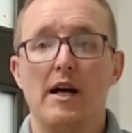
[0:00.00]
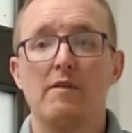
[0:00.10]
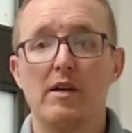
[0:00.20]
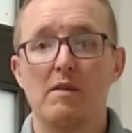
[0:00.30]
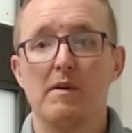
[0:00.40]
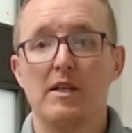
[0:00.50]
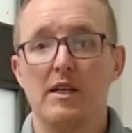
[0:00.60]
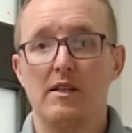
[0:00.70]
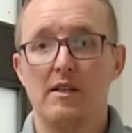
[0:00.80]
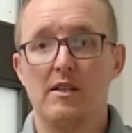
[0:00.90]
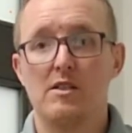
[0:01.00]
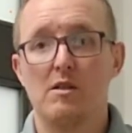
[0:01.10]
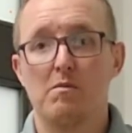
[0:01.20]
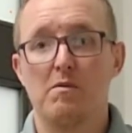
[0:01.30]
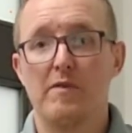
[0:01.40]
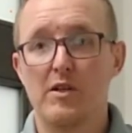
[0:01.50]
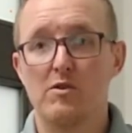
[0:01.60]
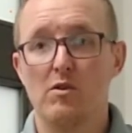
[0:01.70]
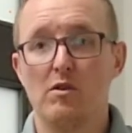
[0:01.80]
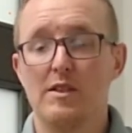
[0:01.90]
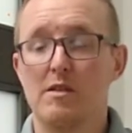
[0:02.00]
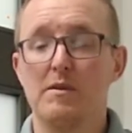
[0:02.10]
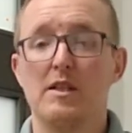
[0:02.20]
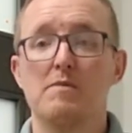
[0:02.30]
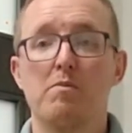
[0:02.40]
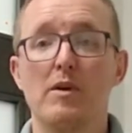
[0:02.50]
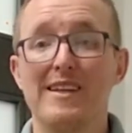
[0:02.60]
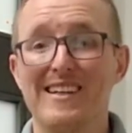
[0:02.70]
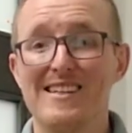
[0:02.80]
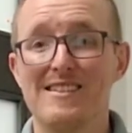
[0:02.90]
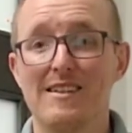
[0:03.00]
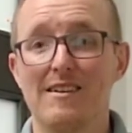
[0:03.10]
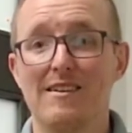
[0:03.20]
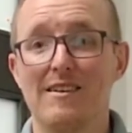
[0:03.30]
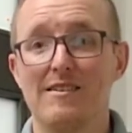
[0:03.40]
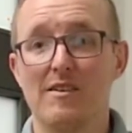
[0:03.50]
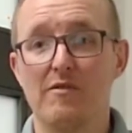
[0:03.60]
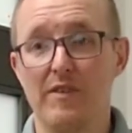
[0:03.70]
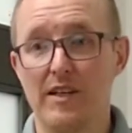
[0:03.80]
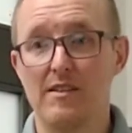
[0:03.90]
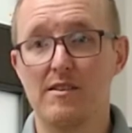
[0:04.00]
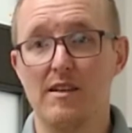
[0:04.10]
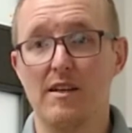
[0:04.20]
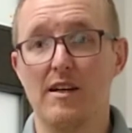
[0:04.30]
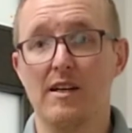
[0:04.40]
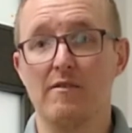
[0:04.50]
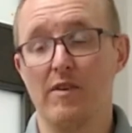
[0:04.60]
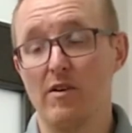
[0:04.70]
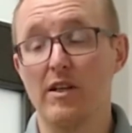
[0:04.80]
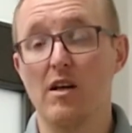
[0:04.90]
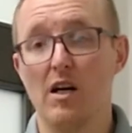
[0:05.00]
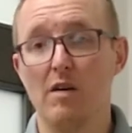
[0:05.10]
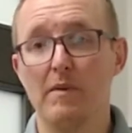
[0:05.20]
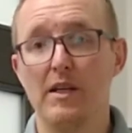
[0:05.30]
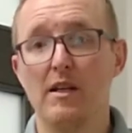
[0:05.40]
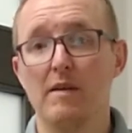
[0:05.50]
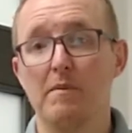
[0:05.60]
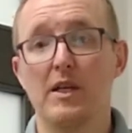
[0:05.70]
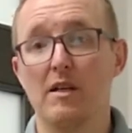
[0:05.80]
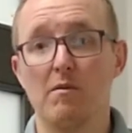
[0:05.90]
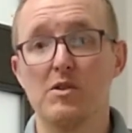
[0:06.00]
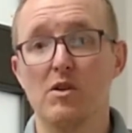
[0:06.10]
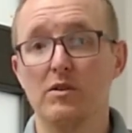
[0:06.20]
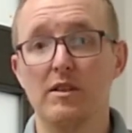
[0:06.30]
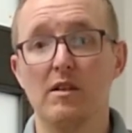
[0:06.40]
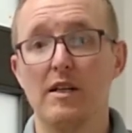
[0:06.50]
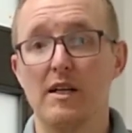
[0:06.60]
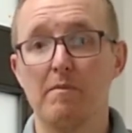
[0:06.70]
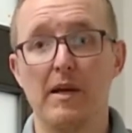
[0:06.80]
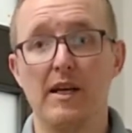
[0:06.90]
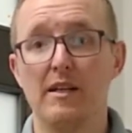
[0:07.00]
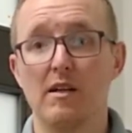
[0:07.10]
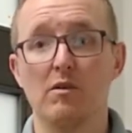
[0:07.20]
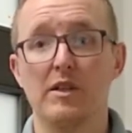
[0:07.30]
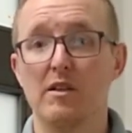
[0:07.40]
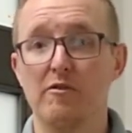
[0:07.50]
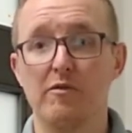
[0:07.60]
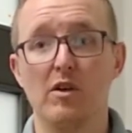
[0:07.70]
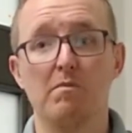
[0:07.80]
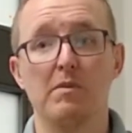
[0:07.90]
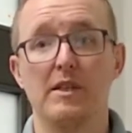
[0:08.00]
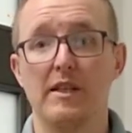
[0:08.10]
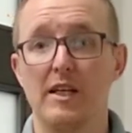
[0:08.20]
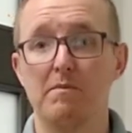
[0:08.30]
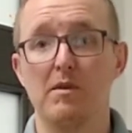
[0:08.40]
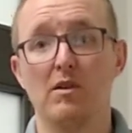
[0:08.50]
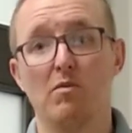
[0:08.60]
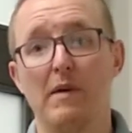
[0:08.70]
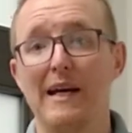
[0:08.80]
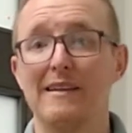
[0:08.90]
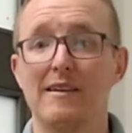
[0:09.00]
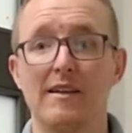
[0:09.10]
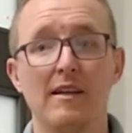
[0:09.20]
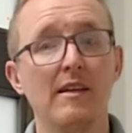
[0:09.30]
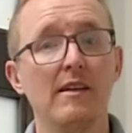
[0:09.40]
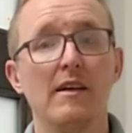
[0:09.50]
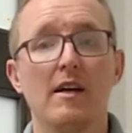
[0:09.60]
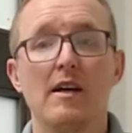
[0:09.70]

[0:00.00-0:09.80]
I'd recommend getting in to see a professional. It's something that's pretty easy and to fix and very common, but can result in a lot of pain, not only in the foot, but the hip, the low back, the knee.